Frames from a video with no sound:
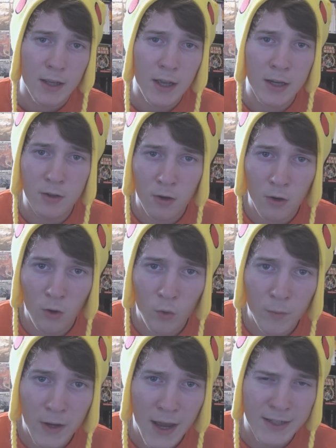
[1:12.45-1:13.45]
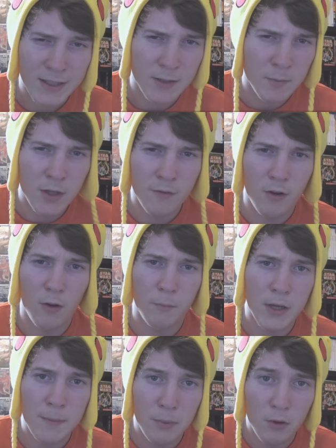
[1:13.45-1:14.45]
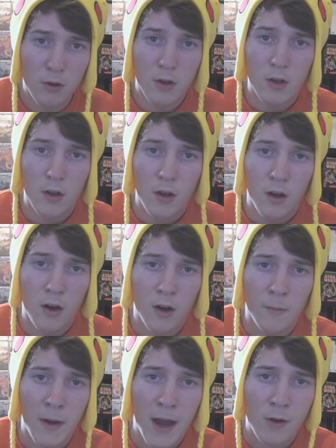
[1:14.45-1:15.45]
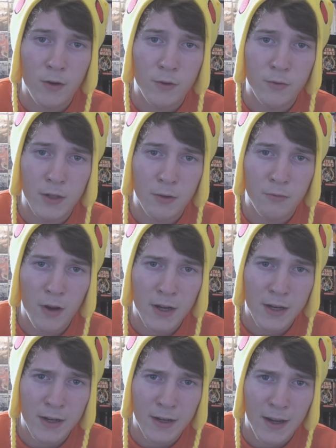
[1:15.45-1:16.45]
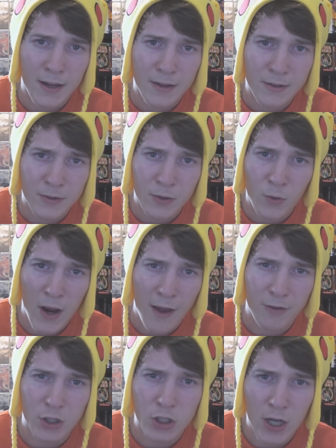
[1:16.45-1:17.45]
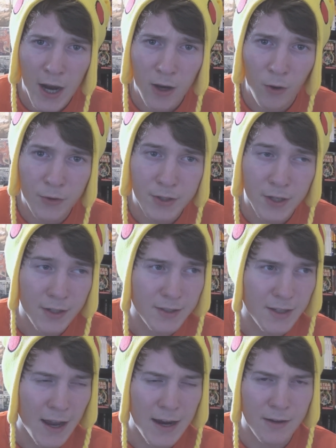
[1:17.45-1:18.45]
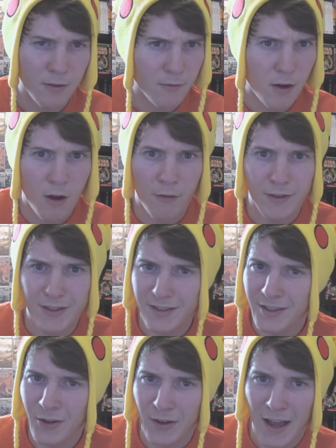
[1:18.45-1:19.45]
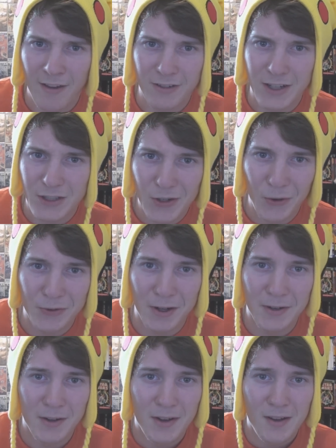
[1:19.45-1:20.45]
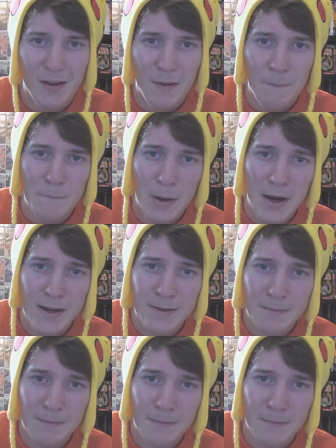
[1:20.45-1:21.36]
a girl would be asking me, of all people, how to get ready to have a child, since I obviously don't have any children. But